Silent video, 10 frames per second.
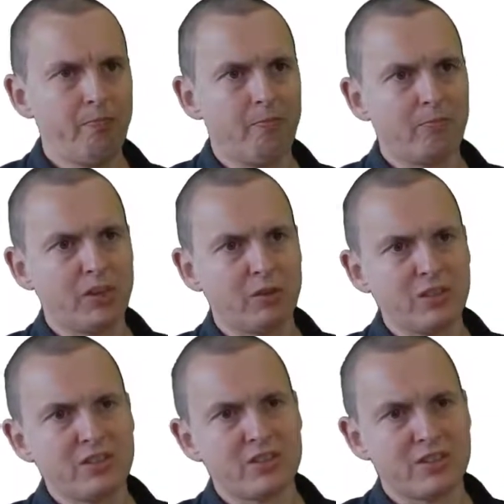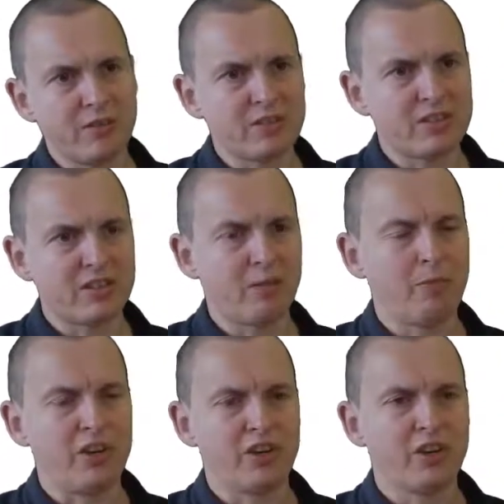Now this is a 7-cell
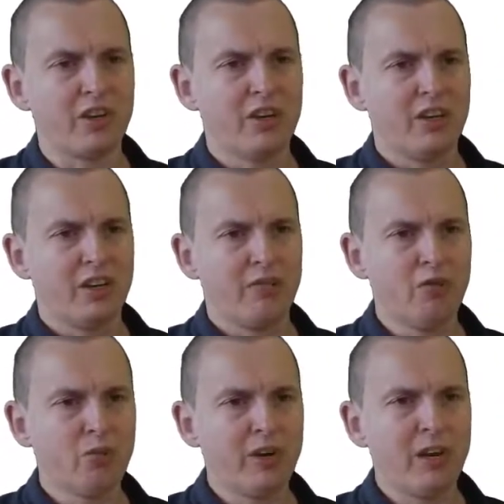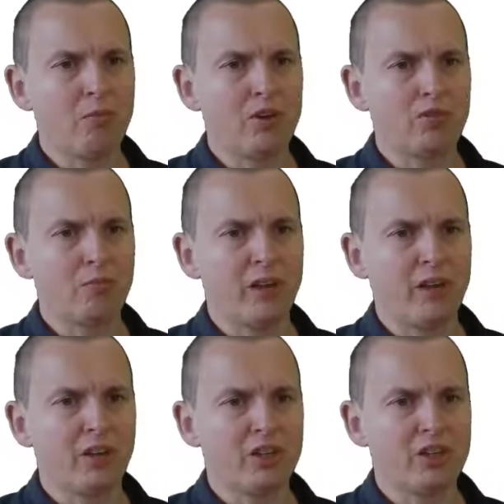mesh. If you really want to make
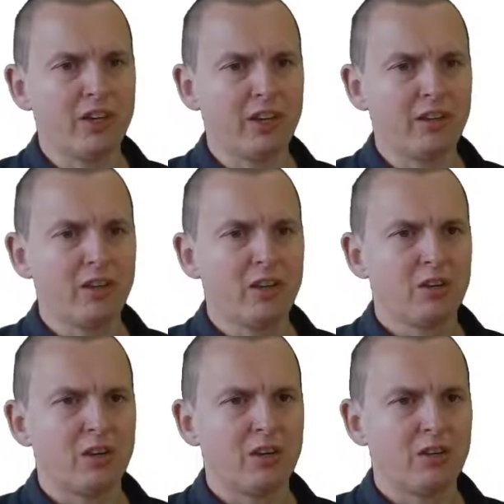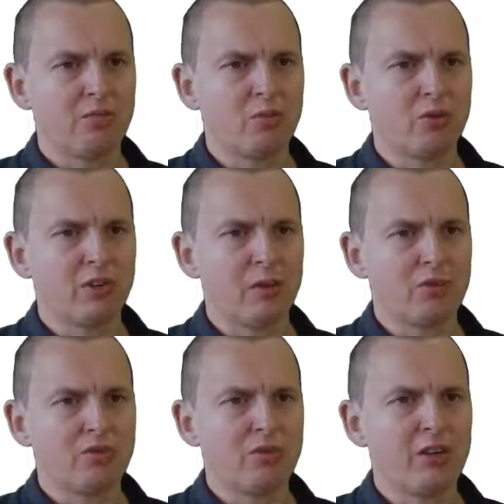large-scale programmable
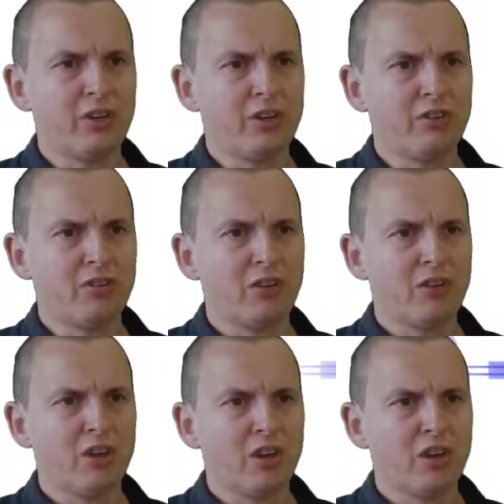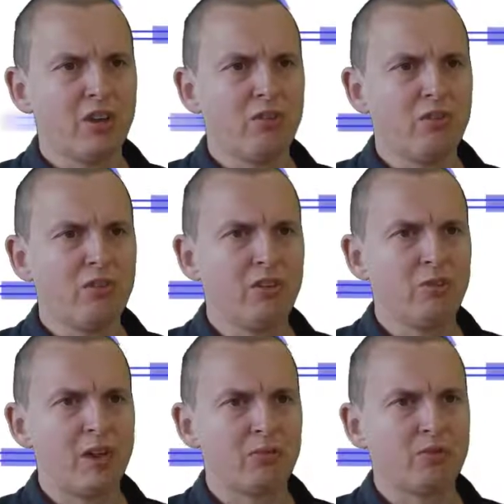circuits, you need to be able to scale
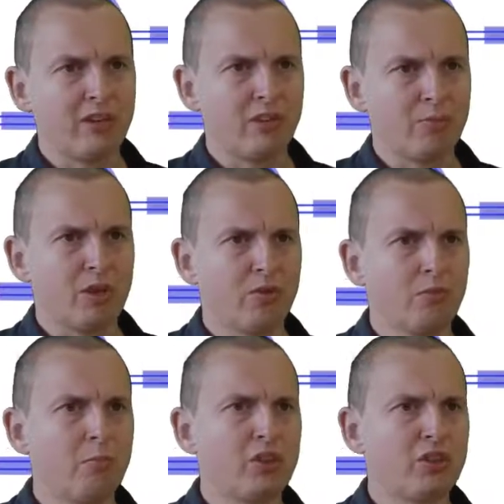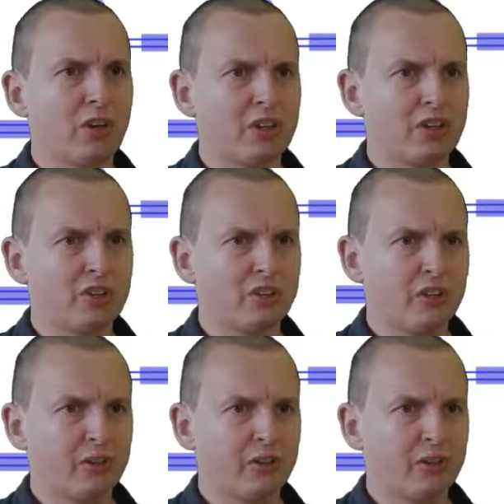this up to a much larger circuit.